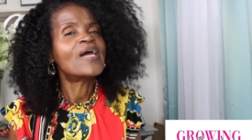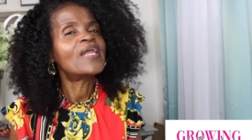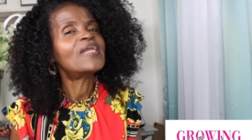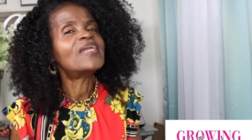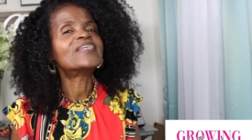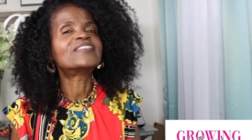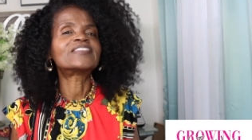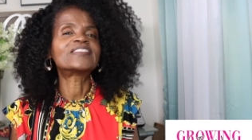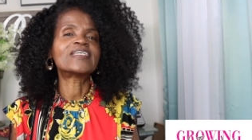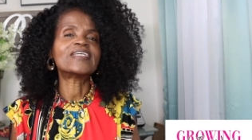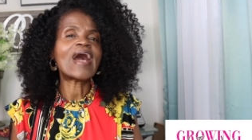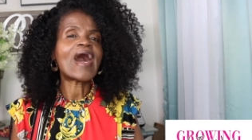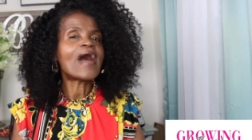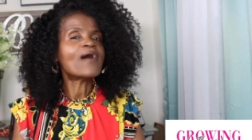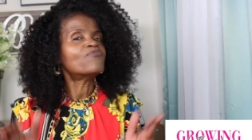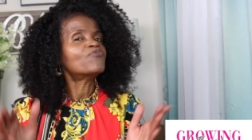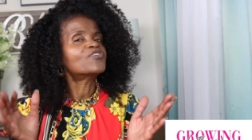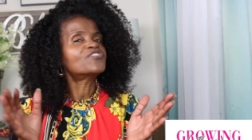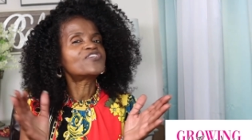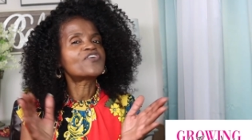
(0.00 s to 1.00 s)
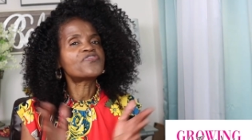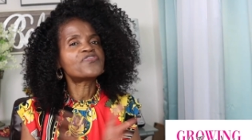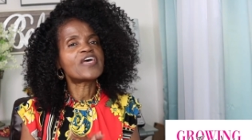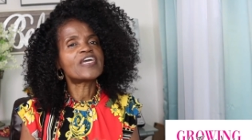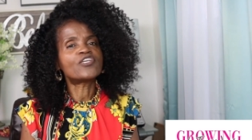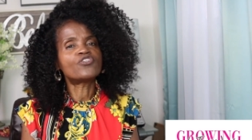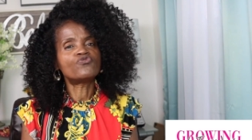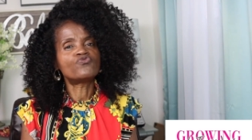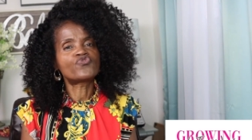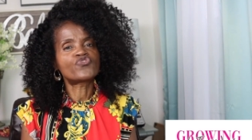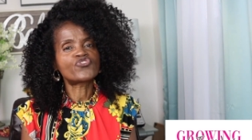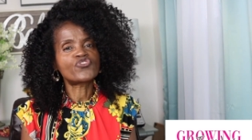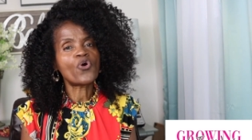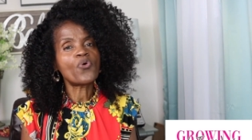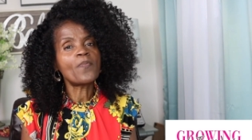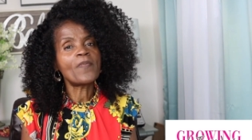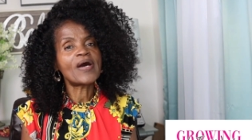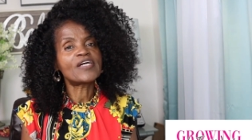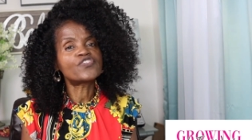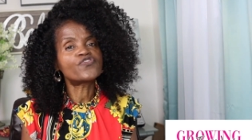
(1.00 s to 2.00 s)
Listen, I want to thank you
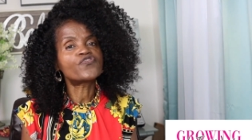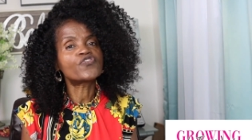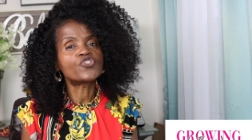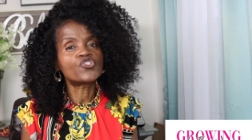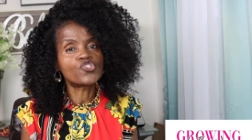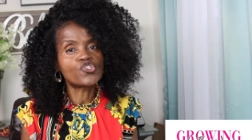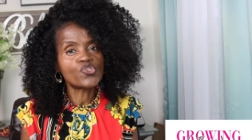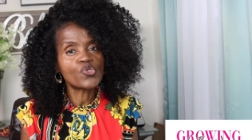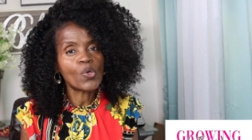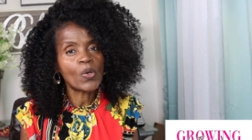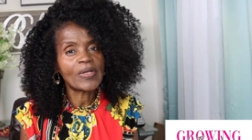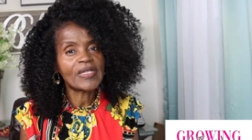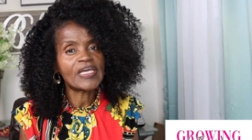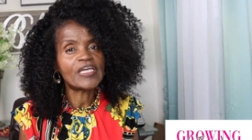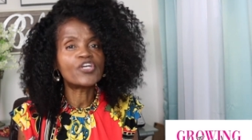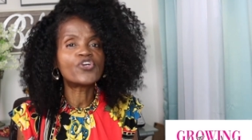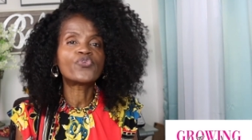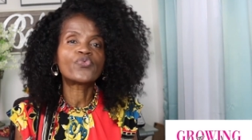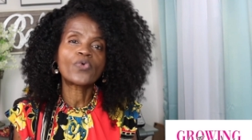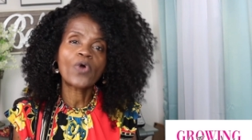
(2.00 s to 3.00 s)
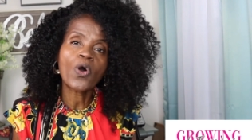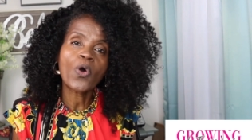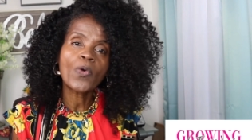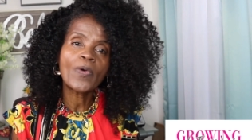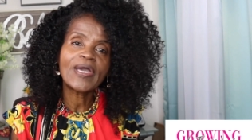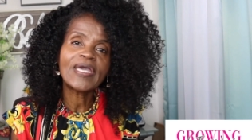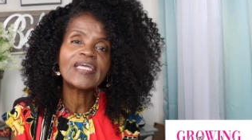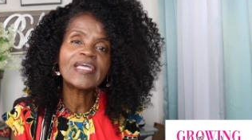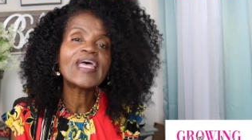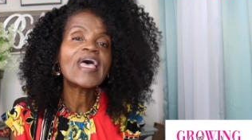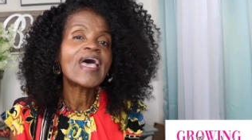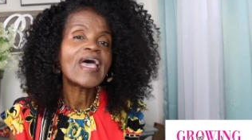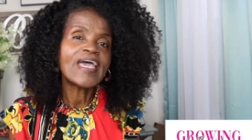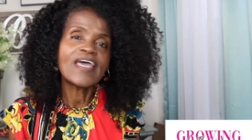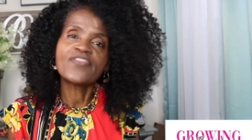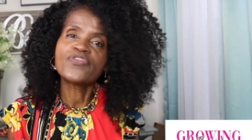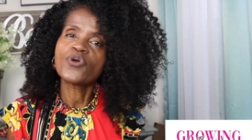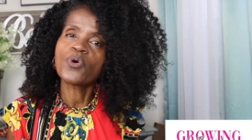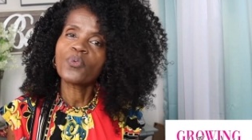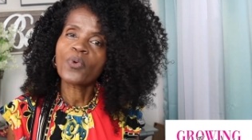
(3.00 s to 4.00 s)
so much for joining Growing
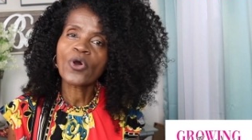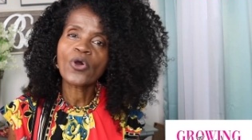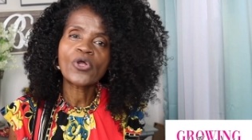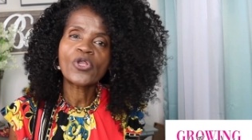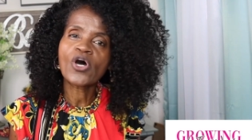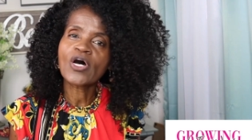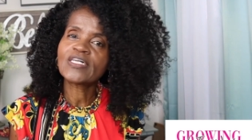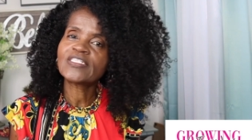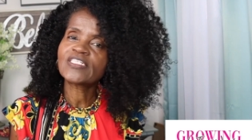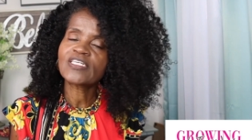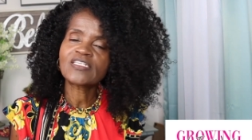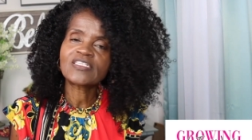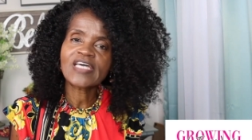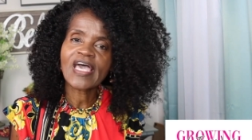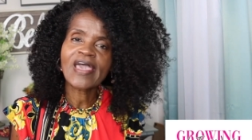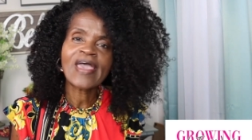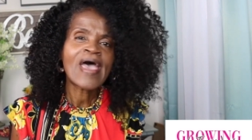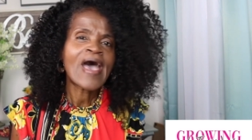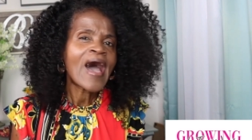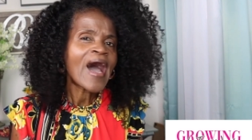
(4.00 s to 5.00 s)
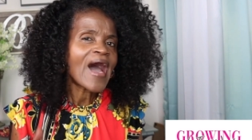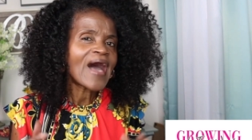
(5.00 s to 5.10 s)
in the Word on today.